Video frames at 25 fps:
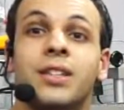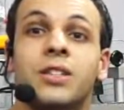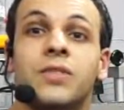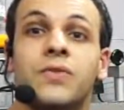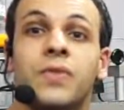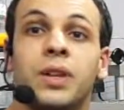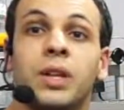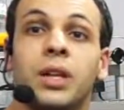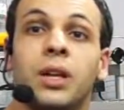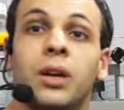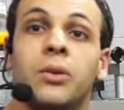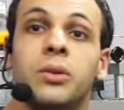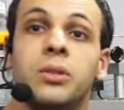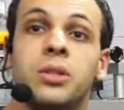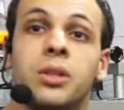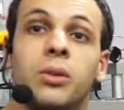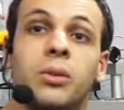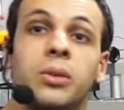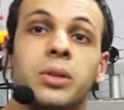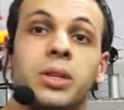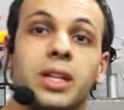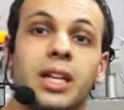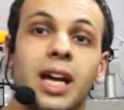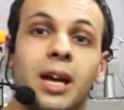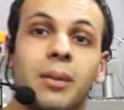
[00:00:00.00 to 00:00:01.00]
This video
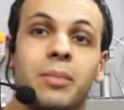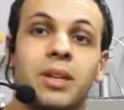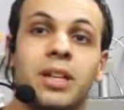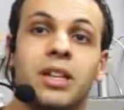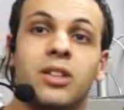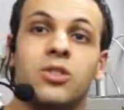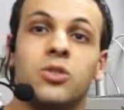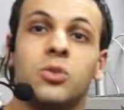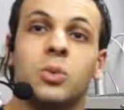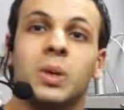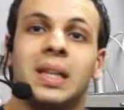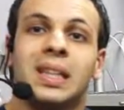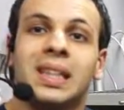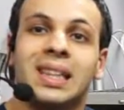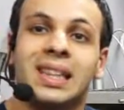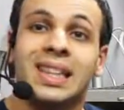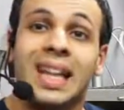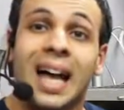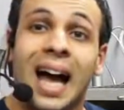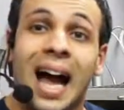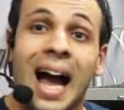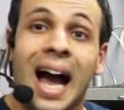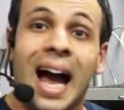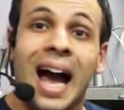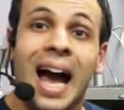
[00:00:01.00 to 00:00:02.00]
is going to get me into a
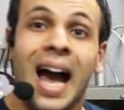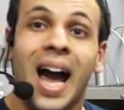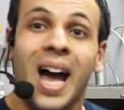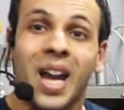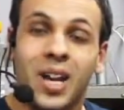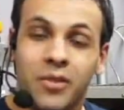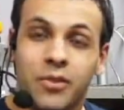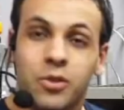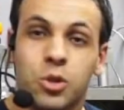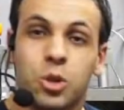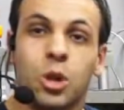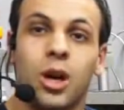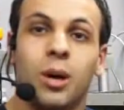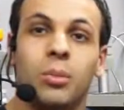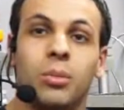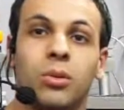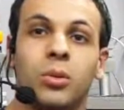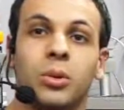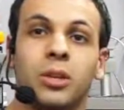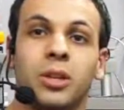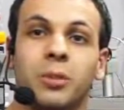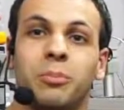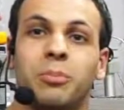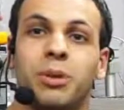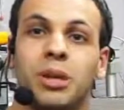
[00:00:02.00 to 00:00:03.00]
lot of
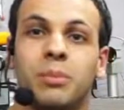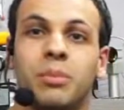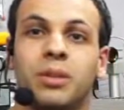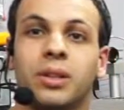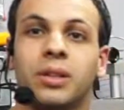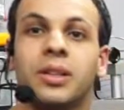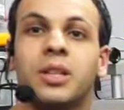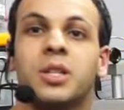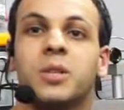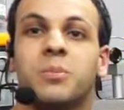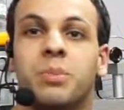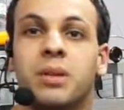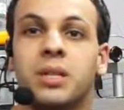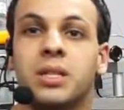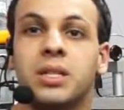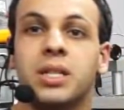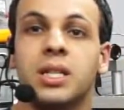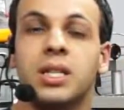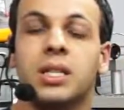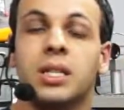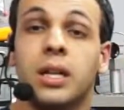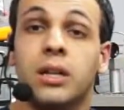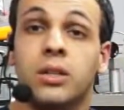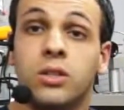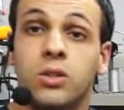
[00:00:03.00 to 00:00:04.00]
trouble with the people in this
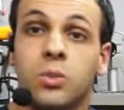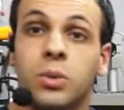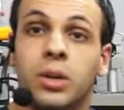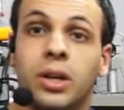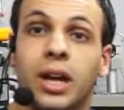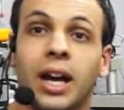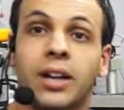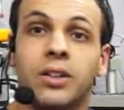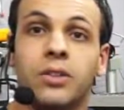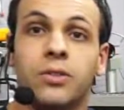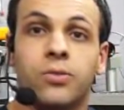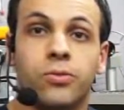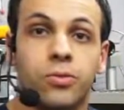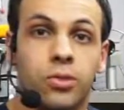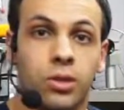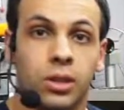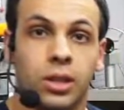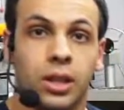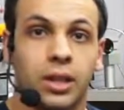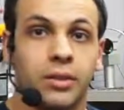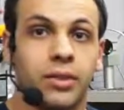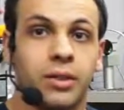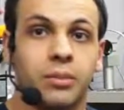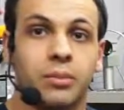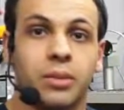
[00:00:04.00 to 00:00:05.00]
business that do what I do
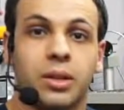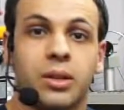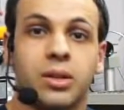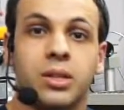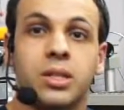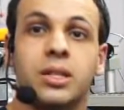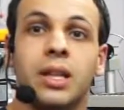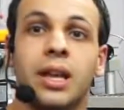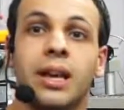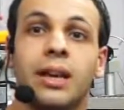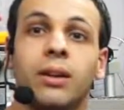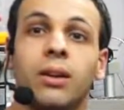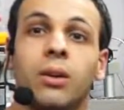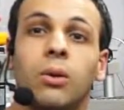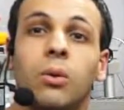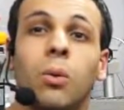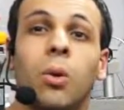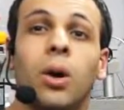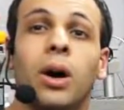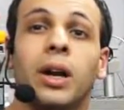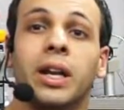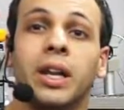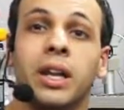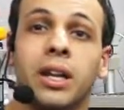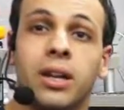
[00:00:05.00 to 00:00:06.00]
for a living because they
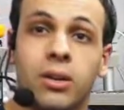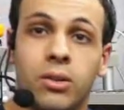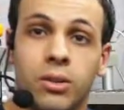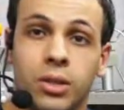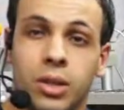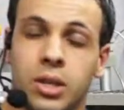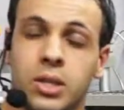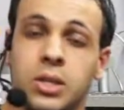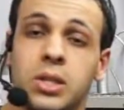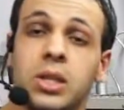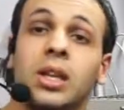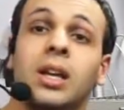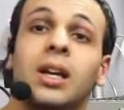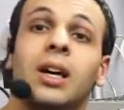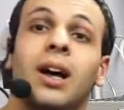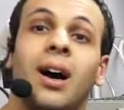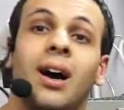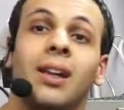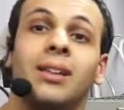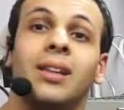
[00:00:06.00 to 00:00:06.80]
don't want to hear this.